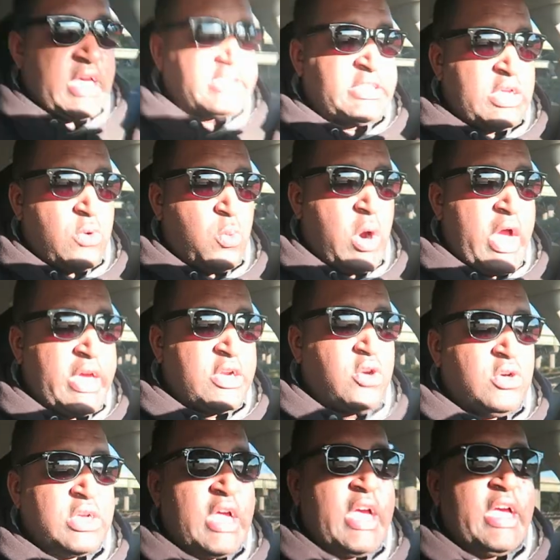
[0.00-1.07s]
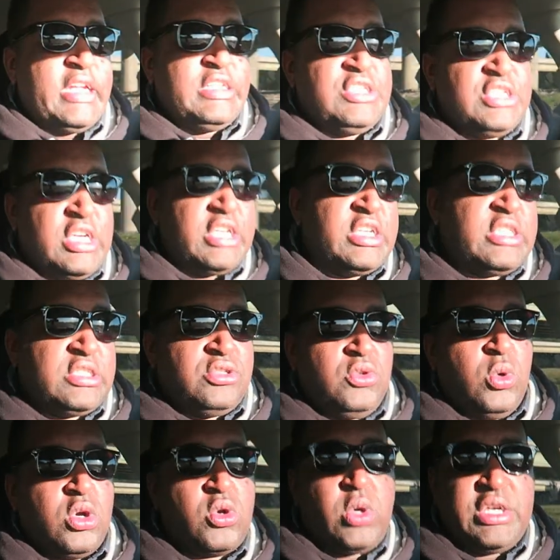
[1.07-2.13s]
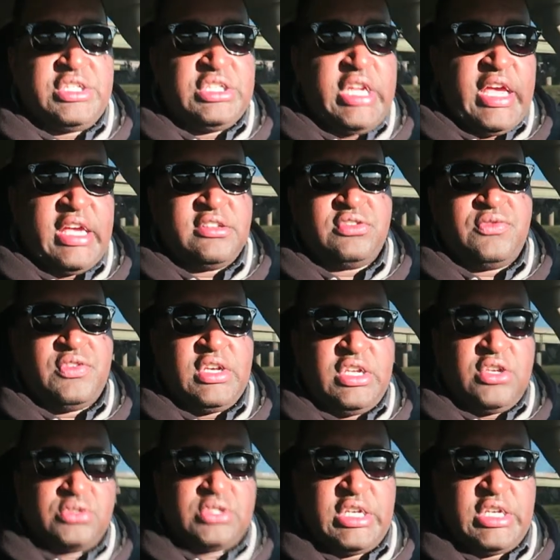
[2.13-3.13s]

I said, why don't I just do a question and answer video?